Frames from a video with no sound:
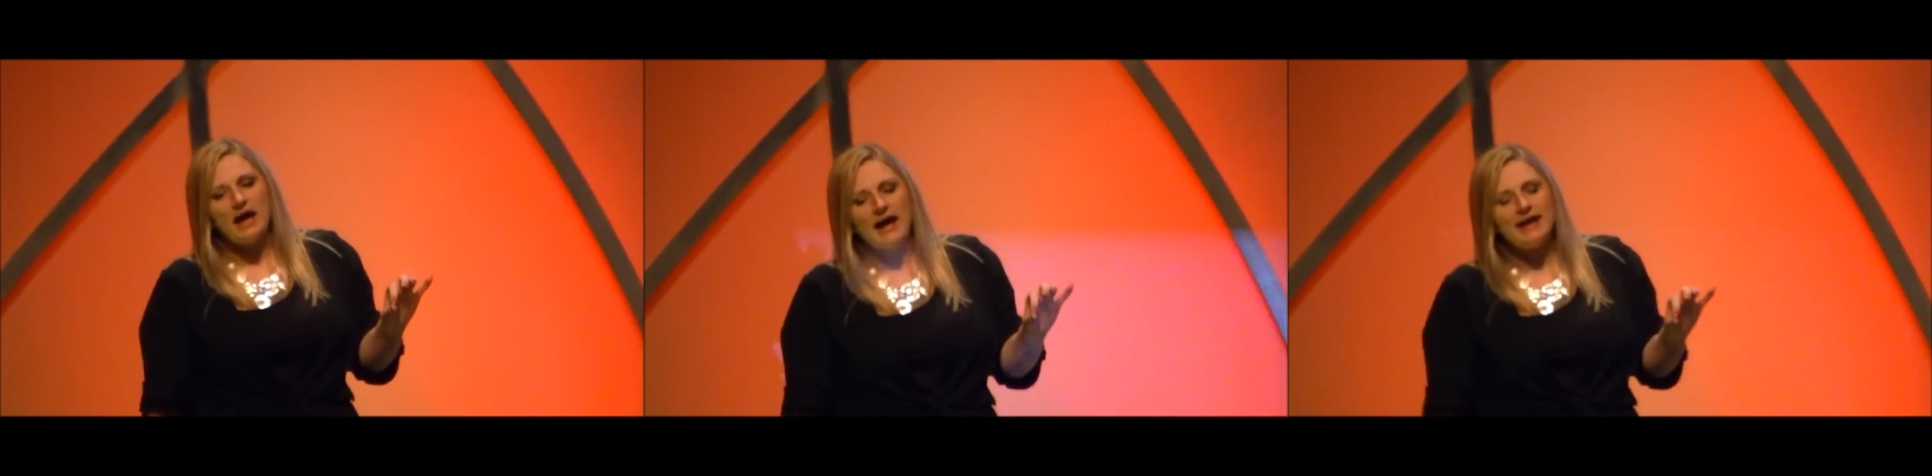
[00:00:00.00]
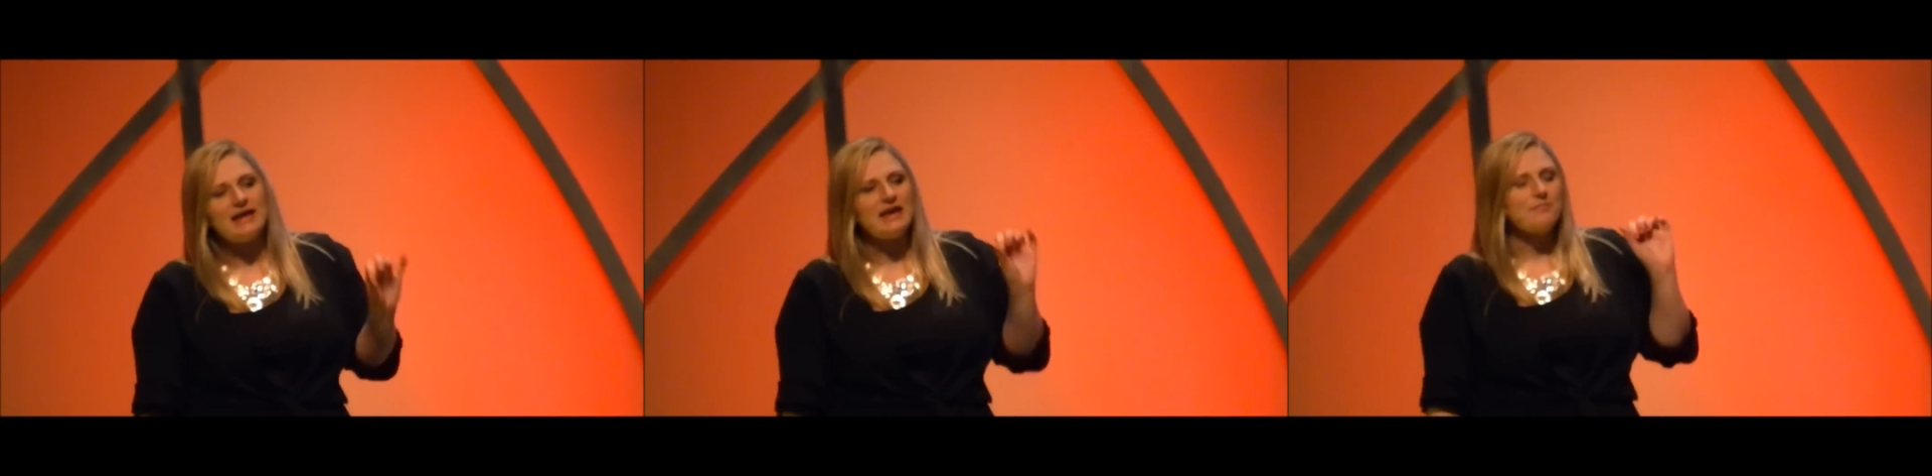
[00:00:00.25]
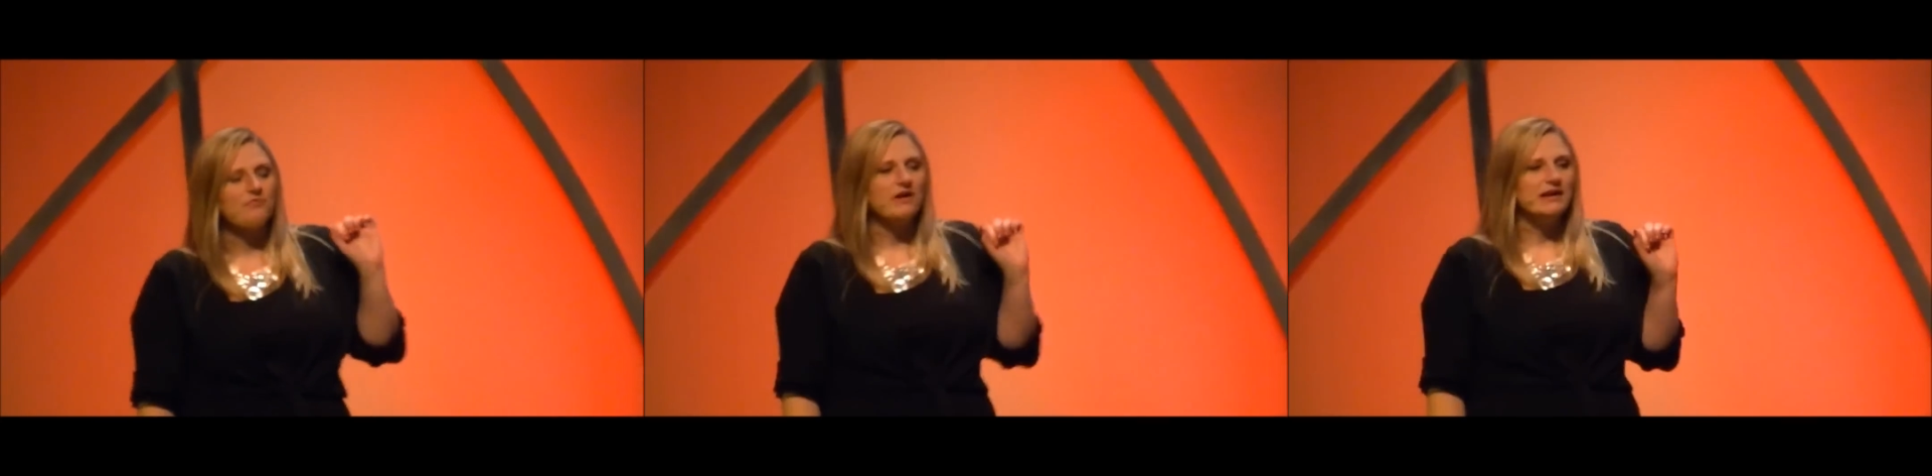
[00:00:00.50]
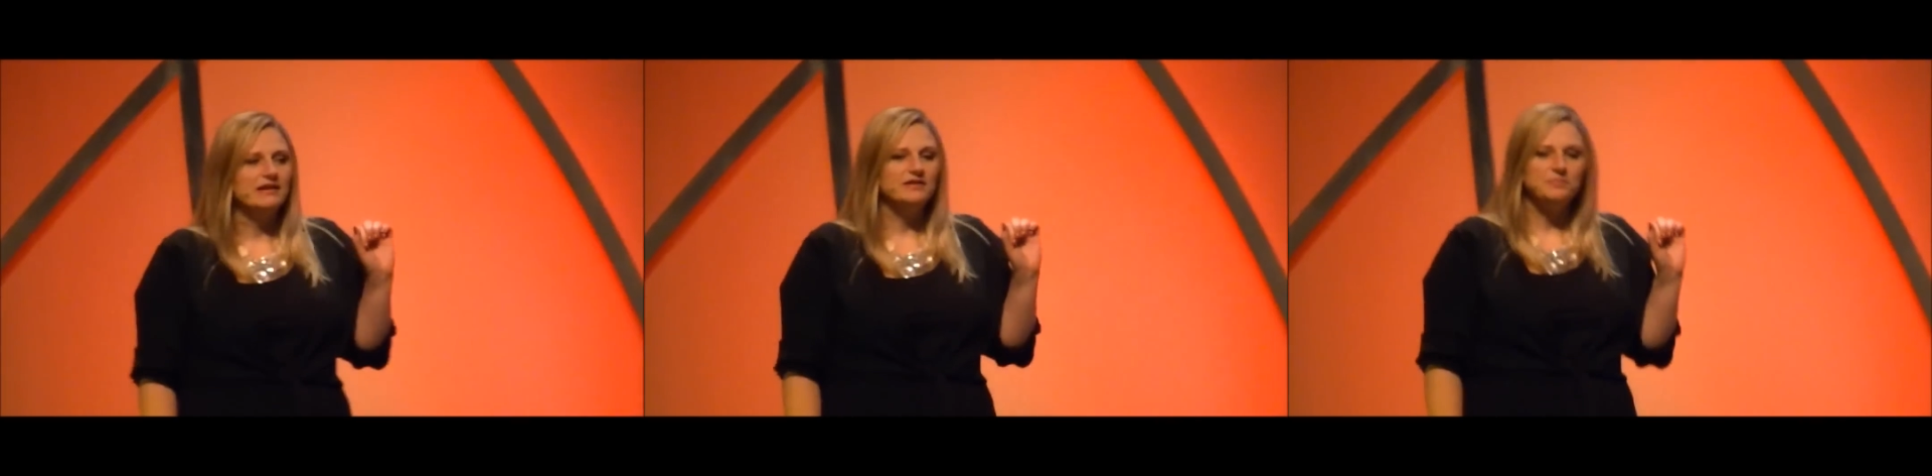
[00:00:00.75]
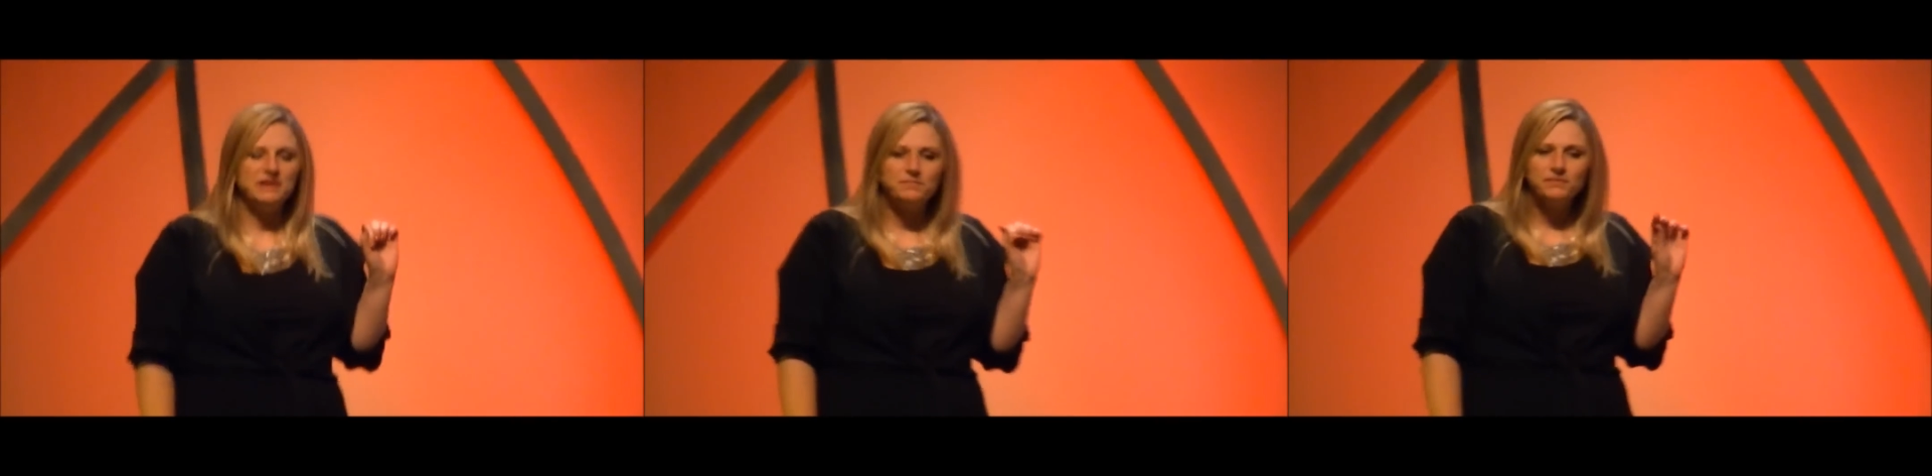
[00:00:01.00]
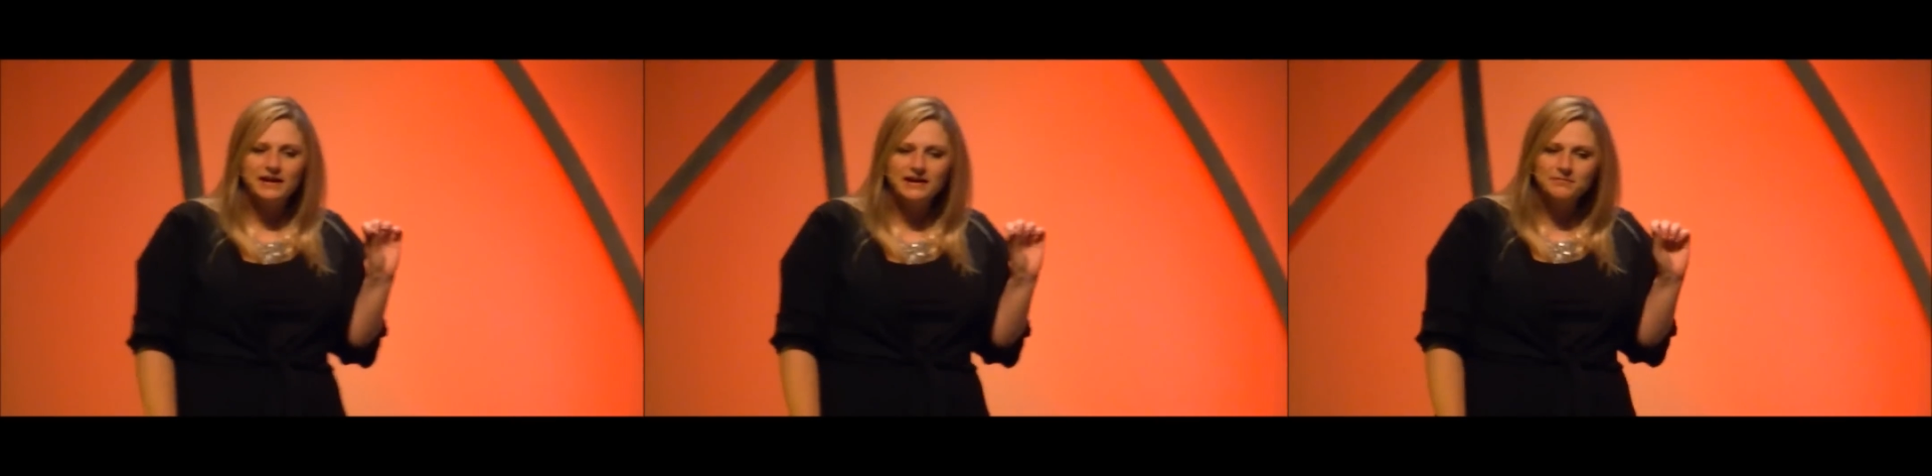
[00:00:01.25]
I keep running into
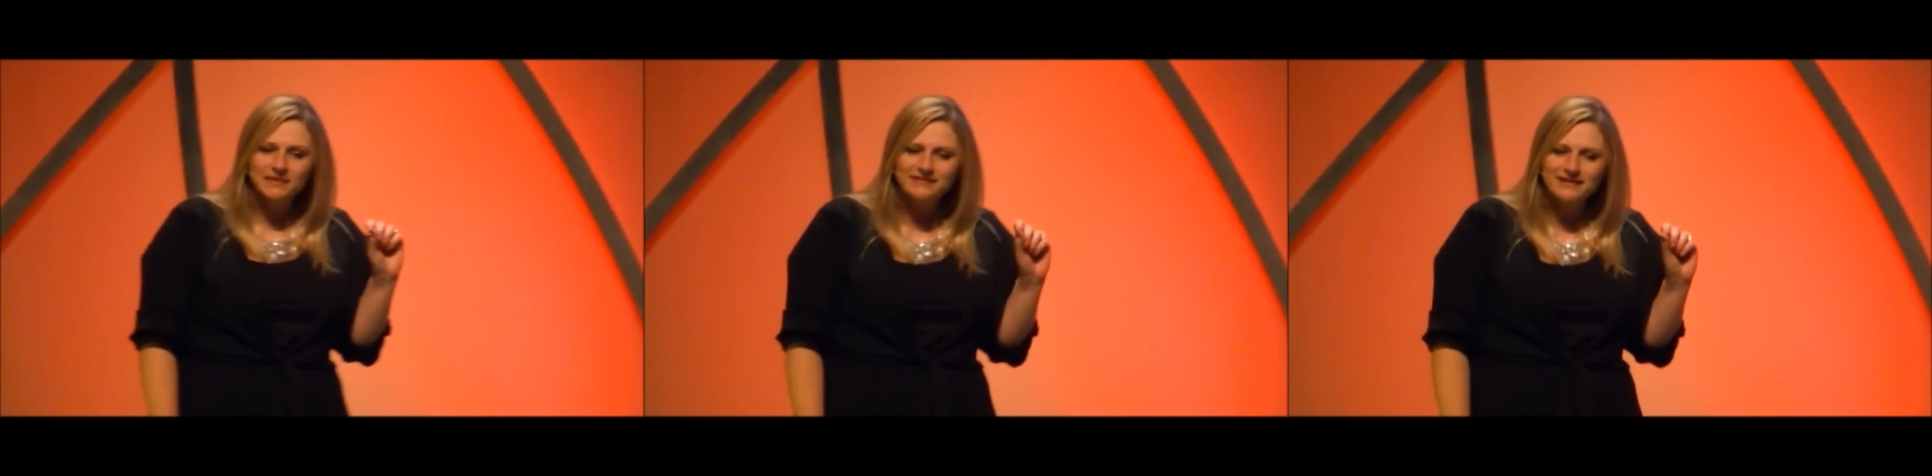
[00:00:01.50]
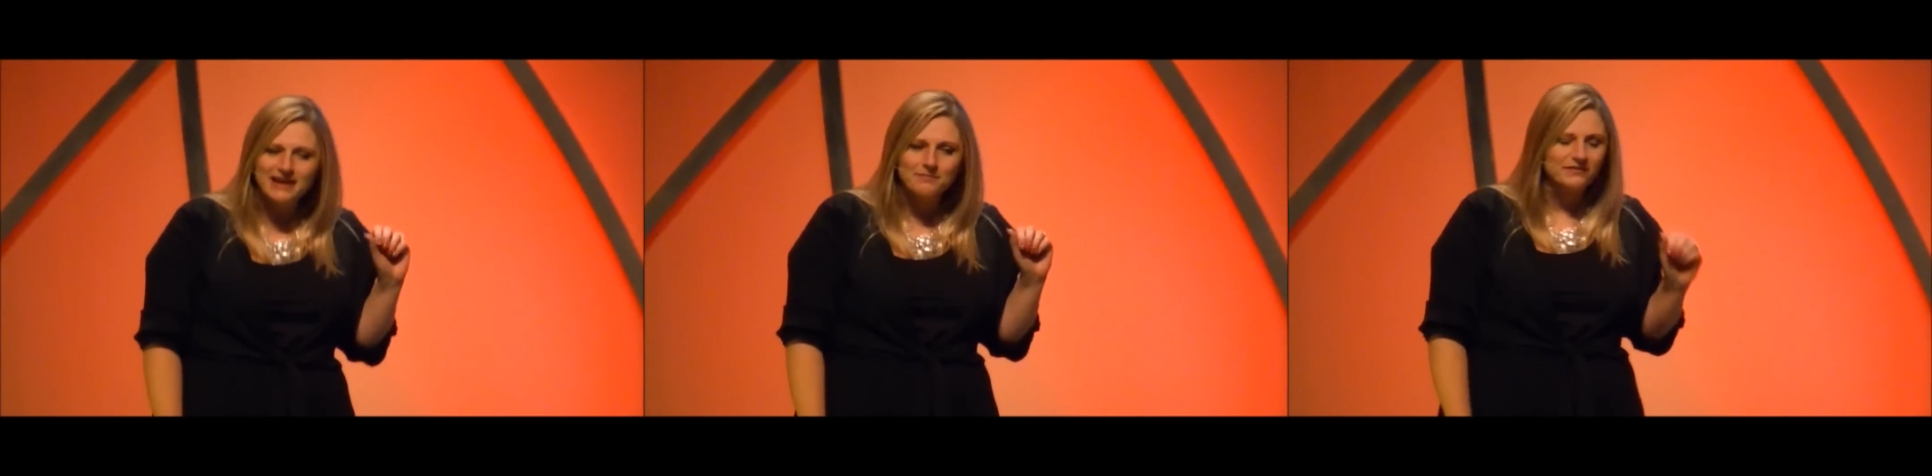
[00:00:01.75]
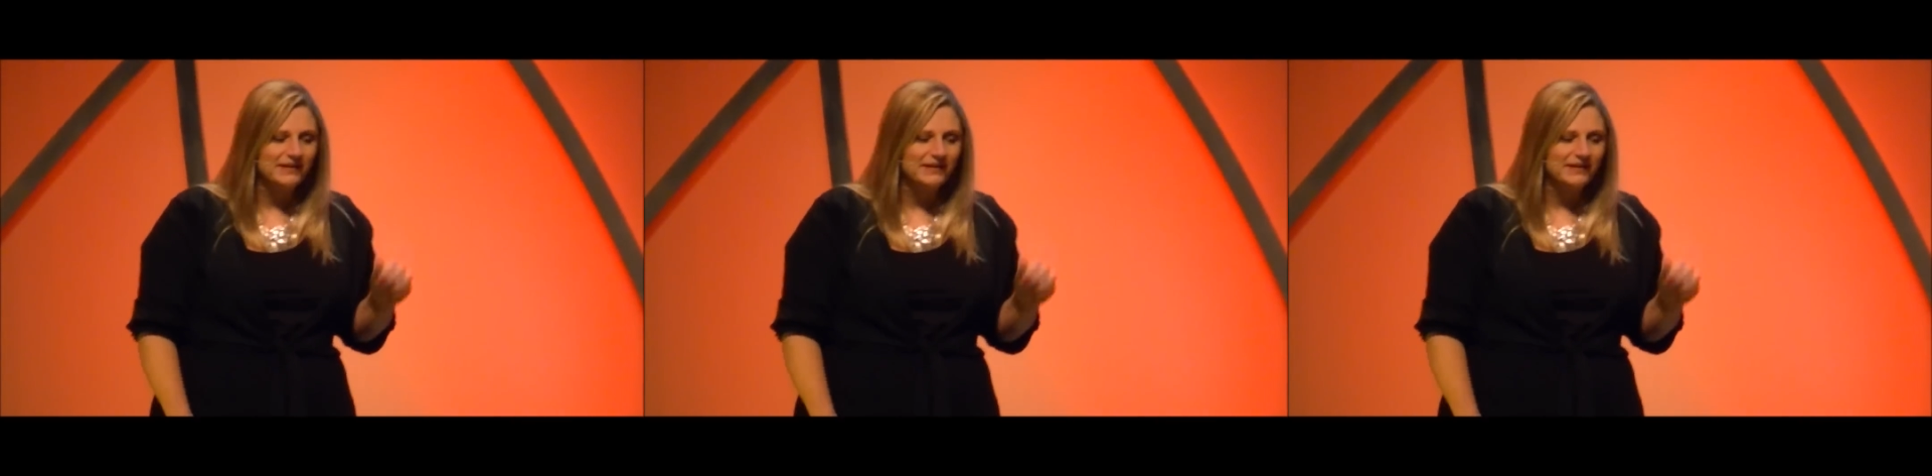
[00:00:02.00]
people out at my table.